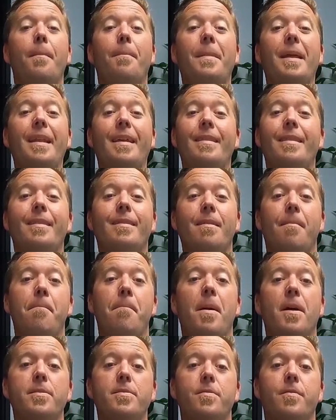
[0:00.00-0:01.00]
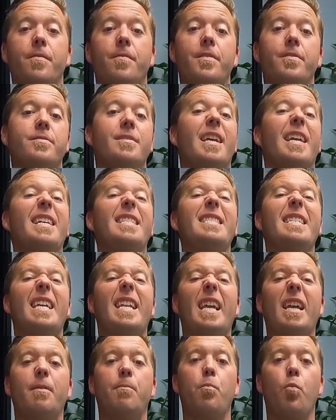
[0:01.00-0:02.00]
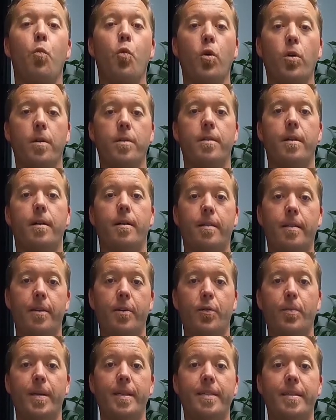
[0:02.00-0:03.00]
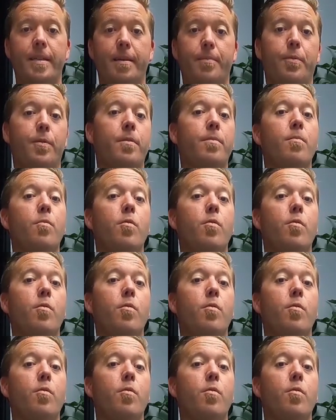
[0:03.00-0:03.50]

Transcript: meaning that the muscle feels like it's getting worked a little bit deeper,